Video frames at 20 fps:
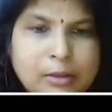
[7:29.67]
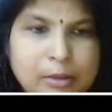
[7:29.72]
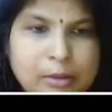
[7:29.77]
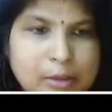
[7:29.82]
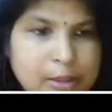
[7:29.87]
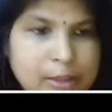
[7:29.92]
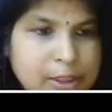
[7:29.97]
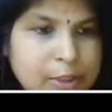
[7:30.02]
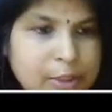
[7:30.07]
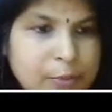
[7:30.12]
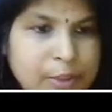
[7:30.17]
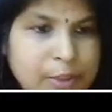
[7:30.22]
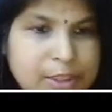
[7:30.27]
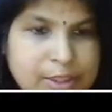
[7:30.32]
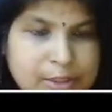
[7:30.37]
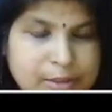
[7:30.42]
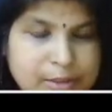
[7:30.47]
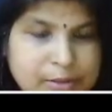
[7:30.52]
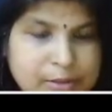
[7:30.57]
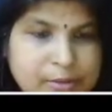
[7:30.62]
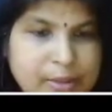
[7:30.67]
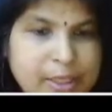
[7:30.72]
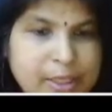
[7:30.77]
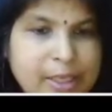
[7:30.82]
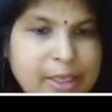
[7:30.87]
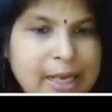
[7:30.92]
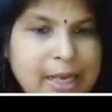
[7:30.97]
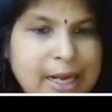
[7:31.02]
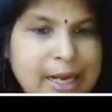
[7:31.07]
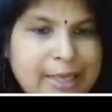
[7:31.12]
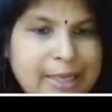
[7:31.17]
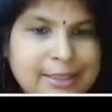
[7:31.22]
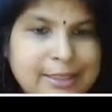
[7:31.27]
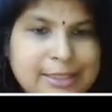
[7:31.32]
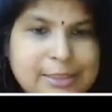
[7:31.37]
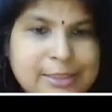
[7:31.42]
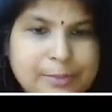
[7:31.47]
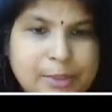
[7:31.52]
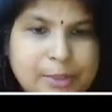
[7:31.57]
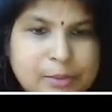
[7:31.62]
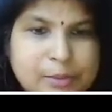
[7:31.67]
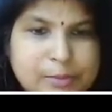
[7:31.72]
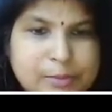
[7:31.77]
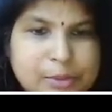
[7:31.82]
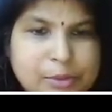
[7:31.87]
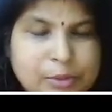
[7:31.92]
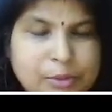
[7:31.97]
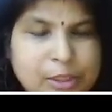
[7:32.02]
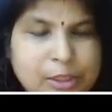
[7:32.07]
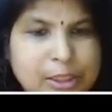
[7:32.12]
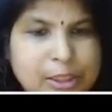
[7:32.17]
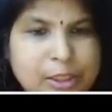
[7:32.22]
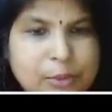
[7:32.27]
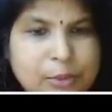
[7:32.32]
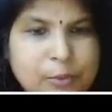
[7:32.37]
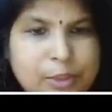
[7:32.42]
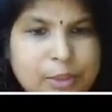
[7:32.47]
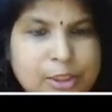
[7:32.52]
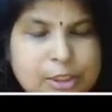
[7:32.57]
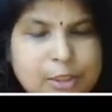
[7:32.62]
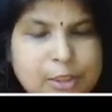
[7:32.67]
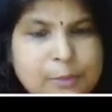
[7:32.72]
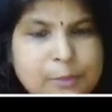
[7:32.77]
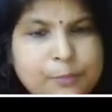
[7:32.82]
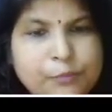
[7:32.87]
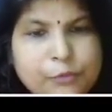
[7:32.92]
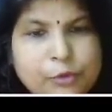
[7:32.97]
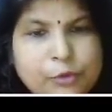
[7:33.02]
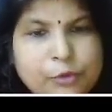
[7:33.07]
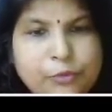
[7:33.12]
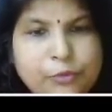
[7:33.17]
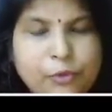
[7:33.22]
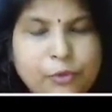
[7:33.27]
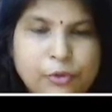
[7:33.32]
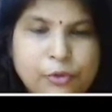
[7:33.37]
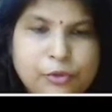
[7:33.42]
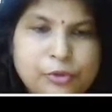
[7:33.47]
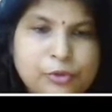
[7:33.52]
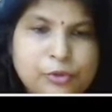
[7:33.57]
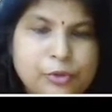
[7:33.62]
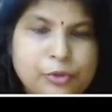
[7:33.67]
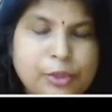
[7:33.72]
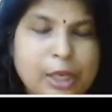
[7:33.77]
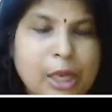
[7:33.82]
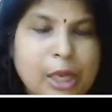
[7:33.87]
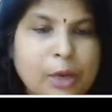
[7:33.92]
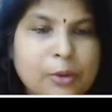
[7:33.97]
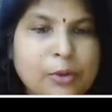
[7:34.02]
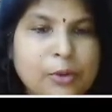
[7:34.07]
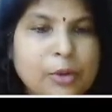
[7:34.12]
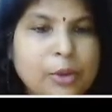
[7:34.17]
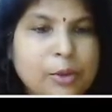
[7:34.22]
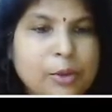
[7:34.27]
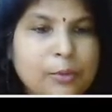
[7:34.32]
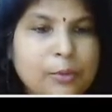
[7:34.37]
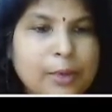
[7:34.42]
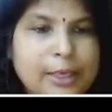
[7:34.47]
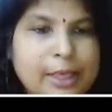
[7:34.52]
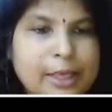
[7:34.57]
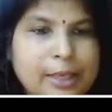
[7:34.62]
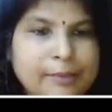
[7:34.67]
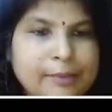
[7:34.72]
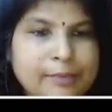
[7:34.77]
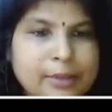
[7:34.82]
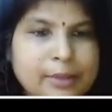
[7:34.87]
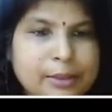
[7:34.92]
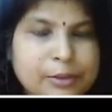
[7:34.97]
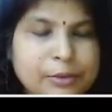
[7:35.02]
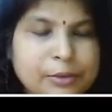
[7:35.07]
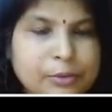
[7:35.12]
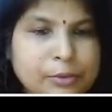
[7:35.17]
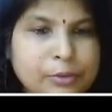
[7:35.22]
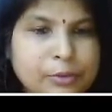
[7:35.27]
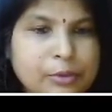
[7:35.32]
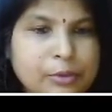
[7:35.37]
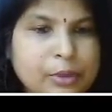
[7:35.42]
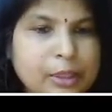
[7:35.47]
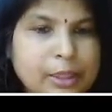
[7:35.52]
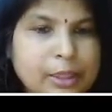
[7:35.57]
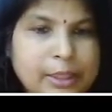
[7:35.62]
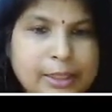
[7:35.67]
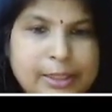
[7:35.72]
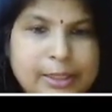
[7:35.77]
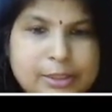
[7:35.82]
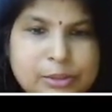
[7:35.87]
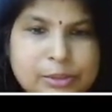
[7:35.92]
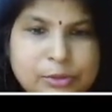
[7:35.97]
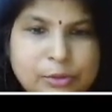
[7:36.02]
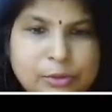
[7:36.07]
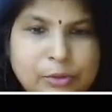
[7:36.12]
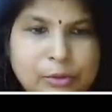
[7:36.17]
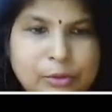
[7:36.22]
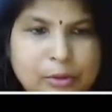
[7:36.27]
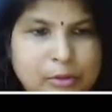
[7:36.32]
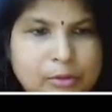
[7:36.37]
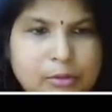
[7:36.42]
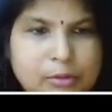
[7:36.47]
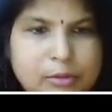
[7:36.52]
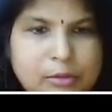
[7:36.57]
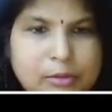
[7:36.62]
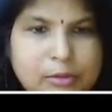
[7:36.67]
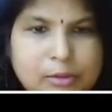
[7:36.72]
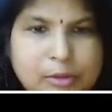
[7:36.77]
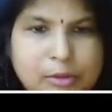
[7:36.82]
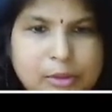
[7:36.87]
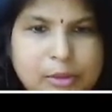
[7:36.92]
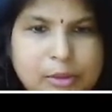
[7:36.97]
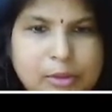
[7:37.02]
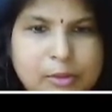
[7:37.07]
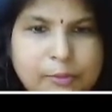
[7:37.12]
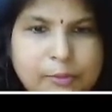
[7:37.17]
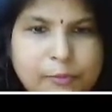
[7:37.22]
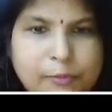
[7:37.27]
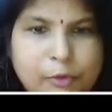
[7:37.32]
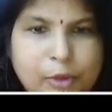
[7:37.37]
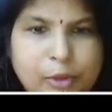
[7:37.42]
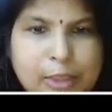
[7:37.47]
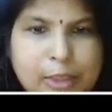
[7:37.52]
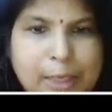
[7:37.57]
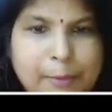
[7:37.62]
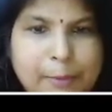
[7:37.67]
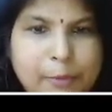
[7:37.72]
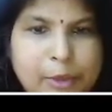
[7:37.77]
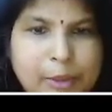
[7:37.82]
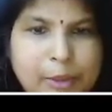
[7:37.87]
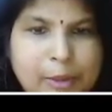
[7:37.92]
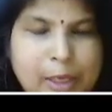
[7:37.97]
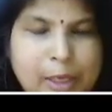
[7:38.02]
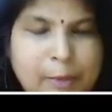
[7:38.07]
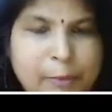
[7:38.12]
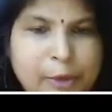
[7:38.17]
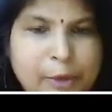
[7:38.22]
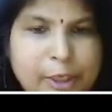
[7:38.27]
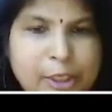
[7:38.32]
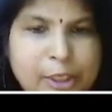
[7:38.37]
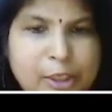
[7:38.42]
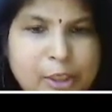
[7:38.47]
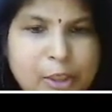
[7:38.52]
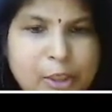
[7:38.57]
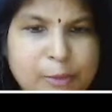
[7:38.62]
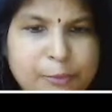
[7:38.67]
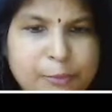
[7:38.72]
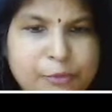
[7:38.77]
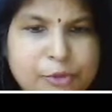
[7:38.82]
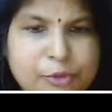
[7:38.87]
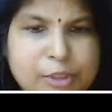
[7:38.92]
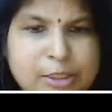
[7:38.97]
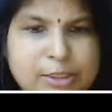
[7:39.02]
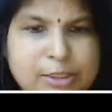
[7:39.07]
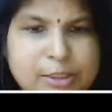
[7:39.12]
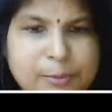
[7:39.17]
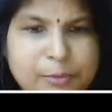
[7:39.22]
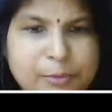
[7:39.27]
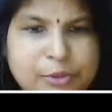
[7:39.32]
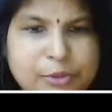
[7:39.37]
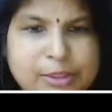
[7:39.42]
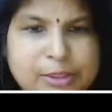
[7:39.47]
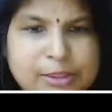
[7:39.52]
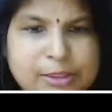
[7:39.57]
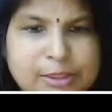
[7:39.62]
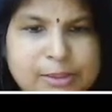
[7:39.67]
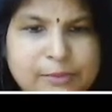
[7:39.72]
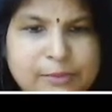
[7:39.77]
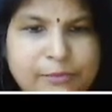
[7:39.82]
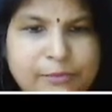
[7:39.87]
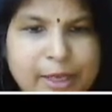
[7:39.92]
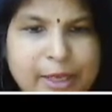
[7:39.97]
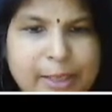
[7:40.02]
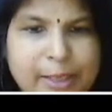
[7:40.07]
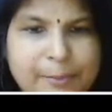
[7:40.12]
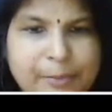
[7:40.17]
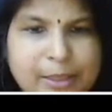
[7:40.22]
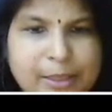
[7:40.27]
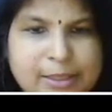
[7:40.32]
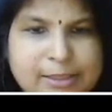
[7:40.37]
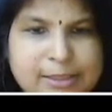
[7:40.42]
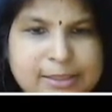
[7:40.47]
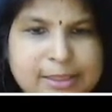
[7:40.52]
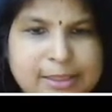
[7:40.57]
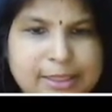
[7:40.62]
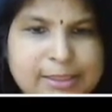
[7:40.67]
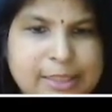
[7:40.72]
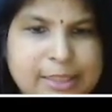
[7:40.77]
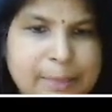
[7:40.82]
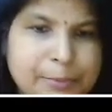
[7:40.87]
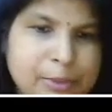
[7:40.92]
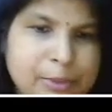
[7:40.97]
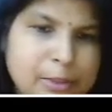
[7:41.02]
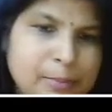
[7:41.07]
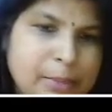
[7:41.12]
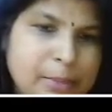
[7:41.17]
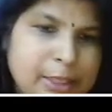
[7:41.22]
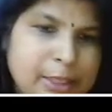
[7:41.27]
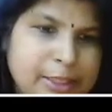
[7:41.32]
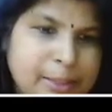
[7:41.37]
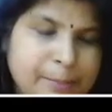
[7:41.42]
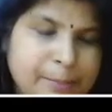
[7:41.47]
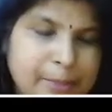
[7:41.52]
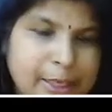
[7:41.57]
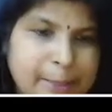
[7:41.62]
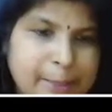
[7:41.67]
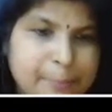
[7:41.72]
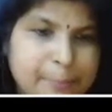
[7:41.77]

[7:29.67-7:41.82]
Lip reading: equation 3 and this becomes your equation 4. So now what I will do is, so for avoiding confusion, suppose this is 5 and 6 after multiplying.